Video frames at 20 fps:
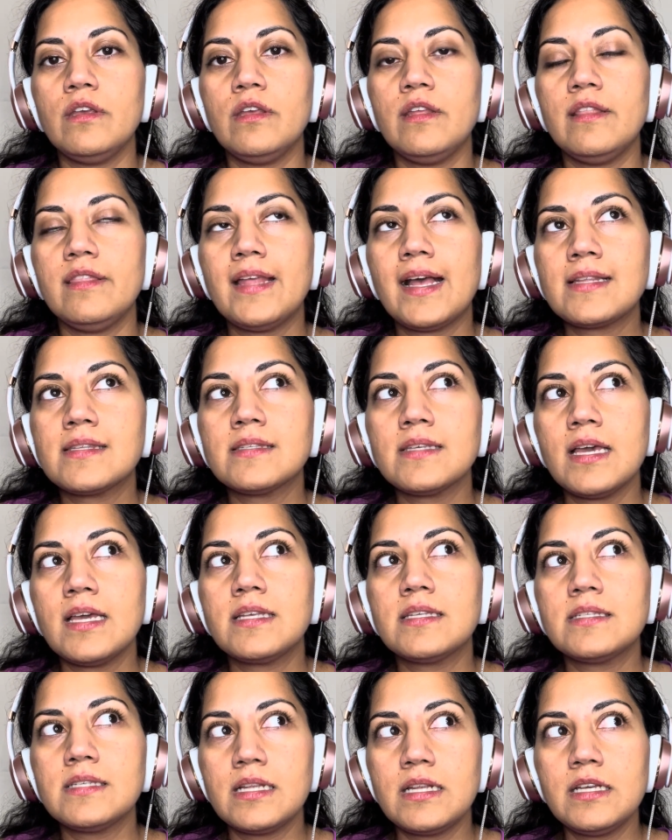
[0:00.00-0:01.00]
that's like
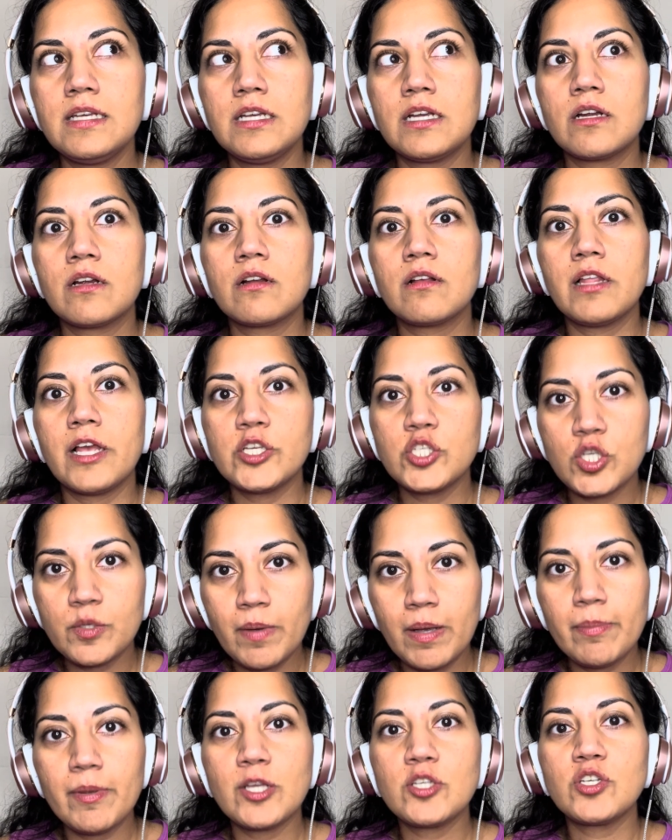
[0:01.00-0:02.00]
sitting here clenching
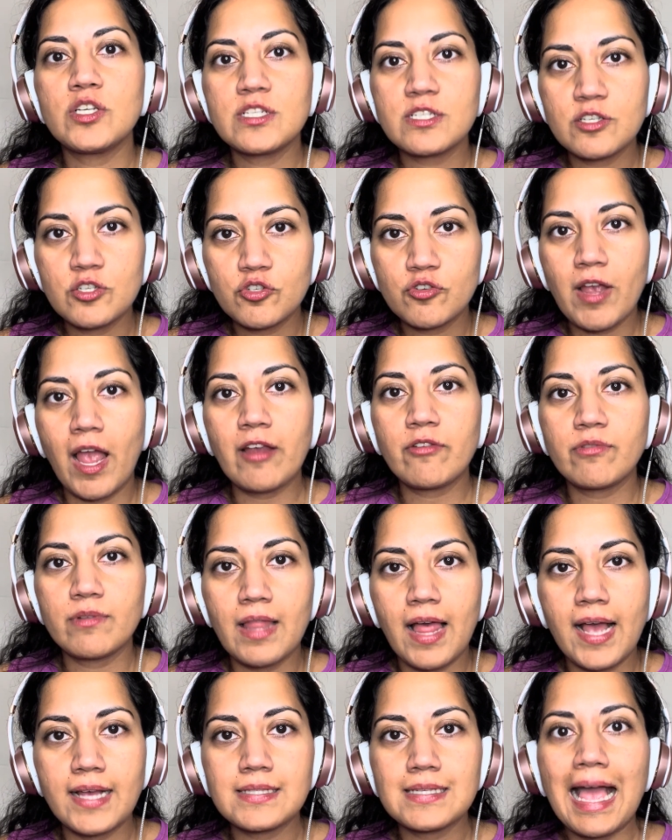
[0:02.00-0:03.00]
my butt cheeks, contract,
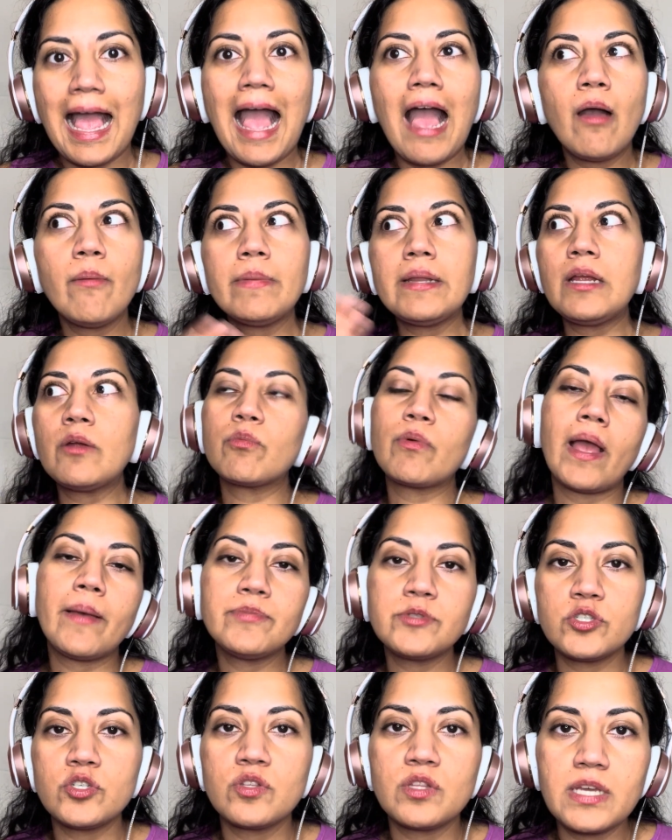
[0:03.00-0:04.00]
relax. How many
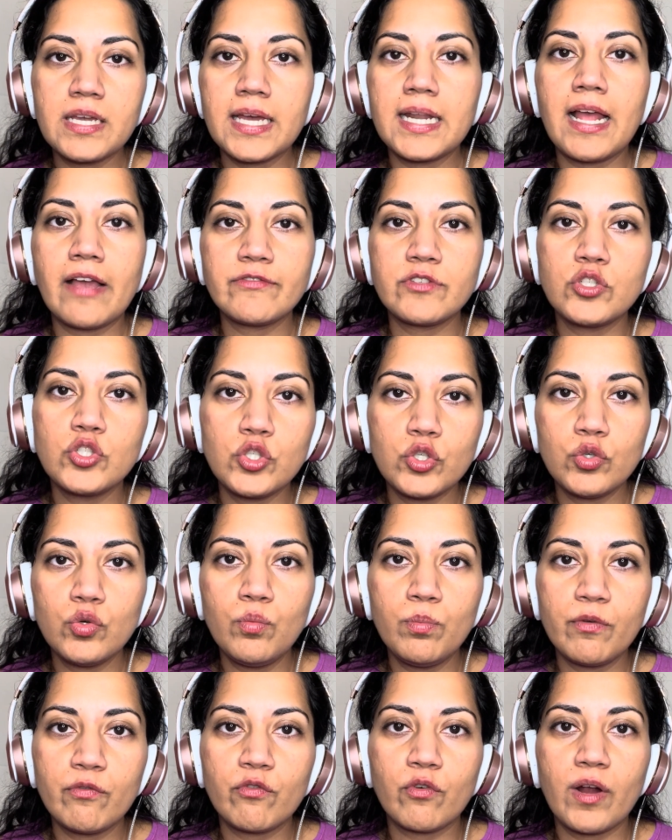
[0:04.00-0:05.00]
reps do you think I'd have to do
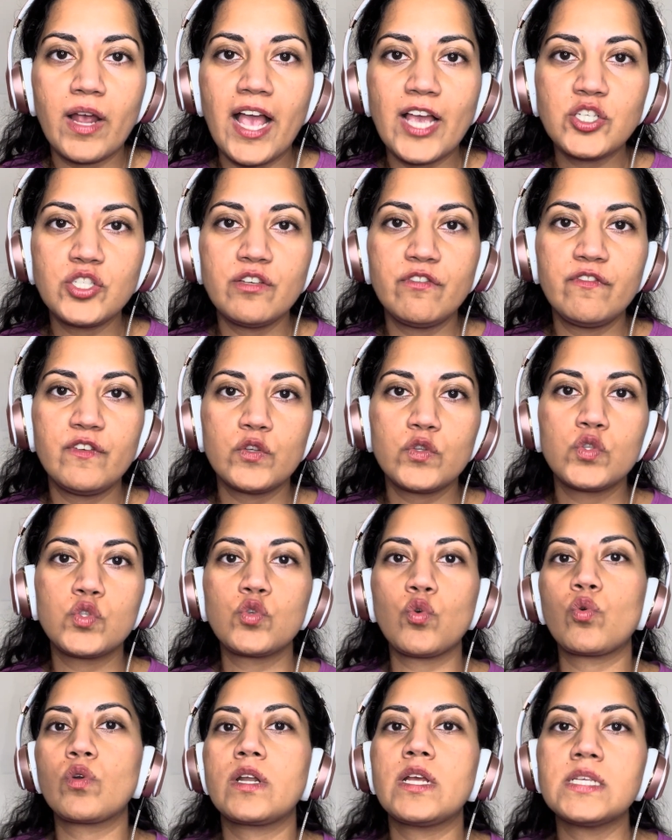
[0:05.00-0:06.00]
before I actually feel
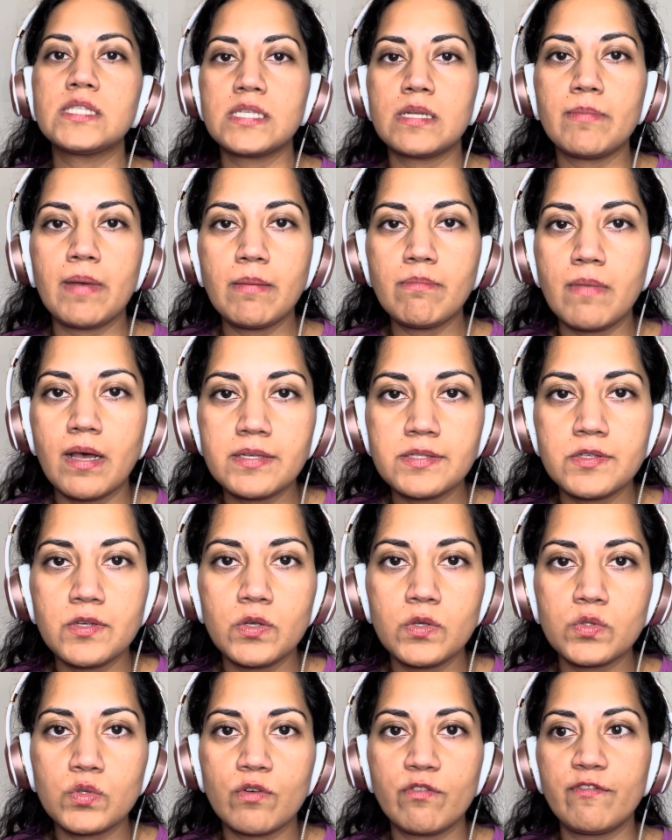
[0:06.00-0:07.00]
soreness in my
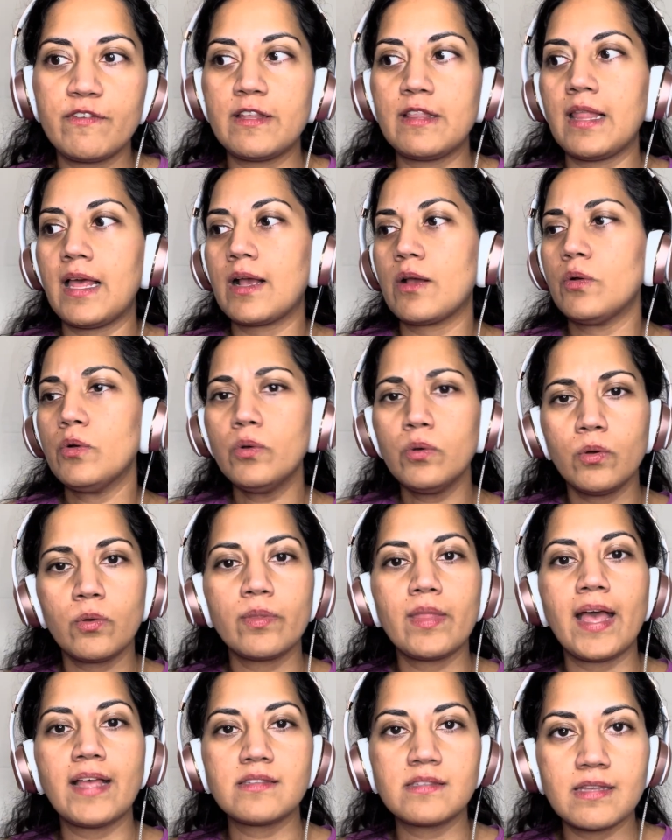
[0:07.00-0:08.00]
muscles or feel like, oh,
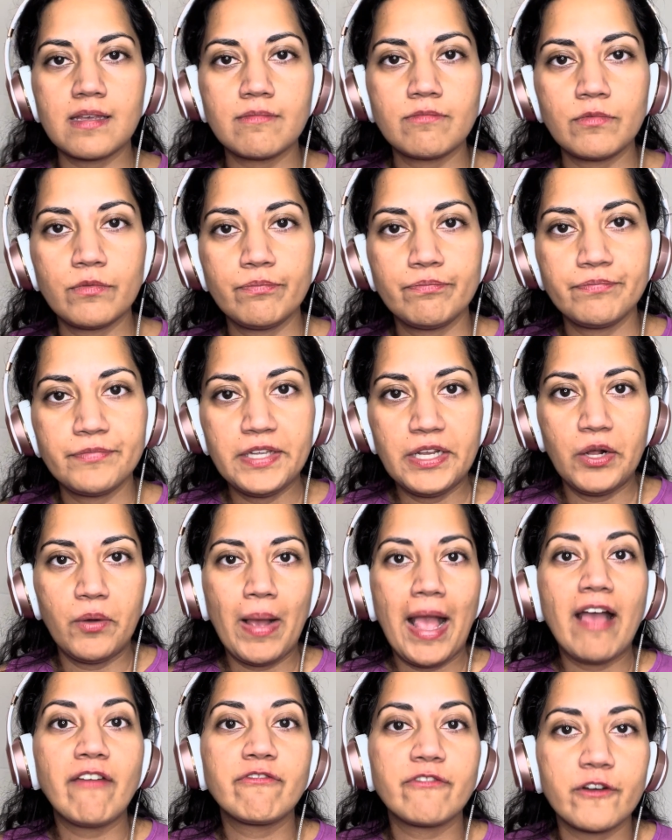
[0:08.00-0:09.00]
that's,
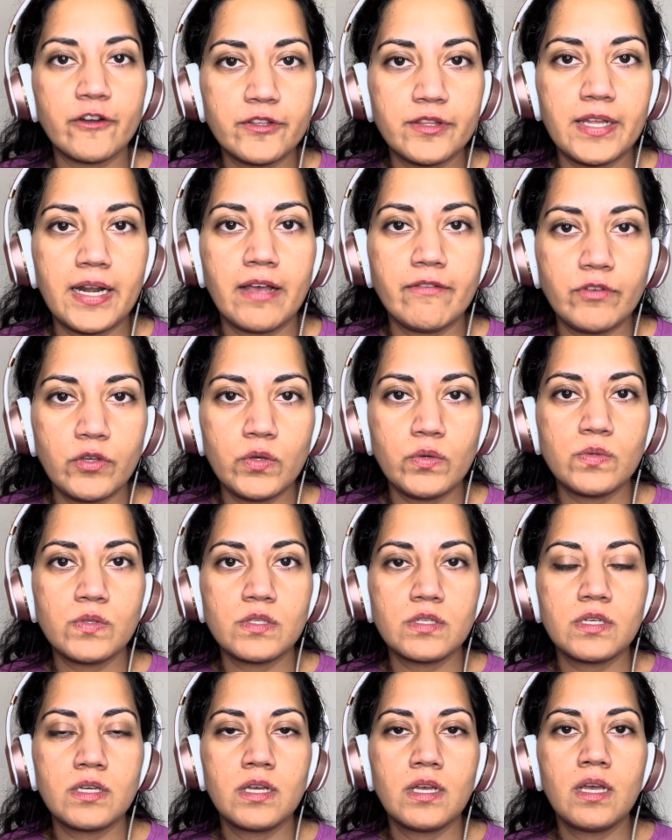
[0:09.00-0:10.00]
effort that I've
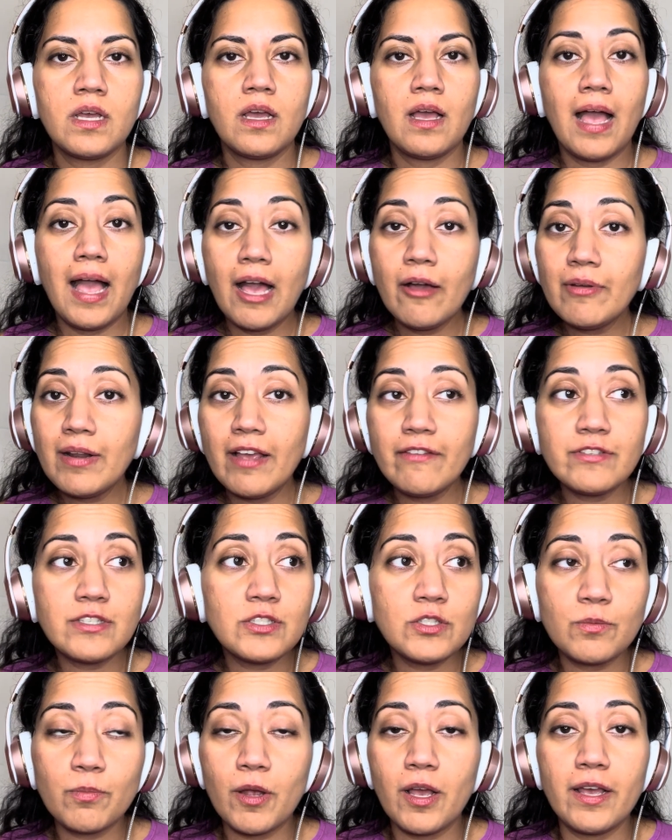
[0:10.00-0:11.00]
used? I would have to
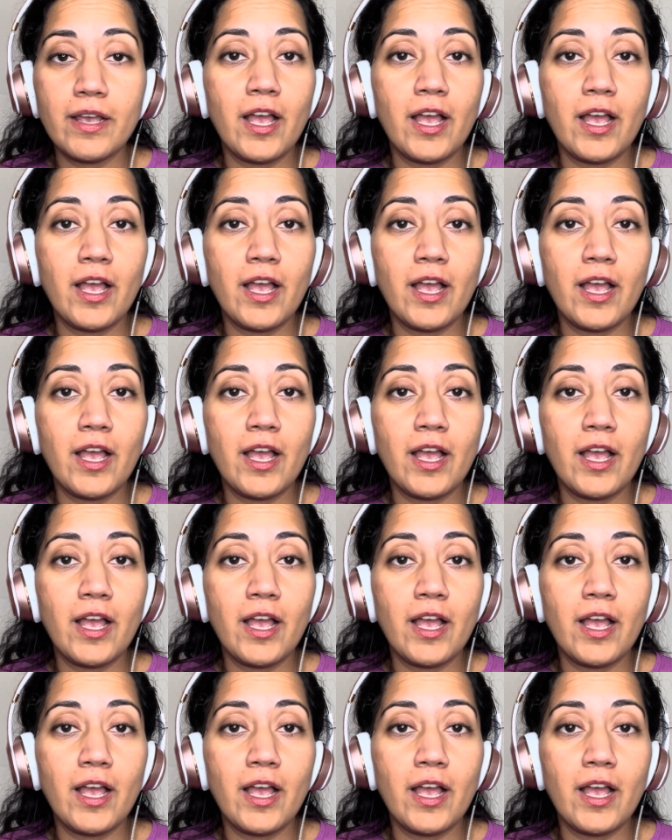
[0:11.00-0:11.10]
do probably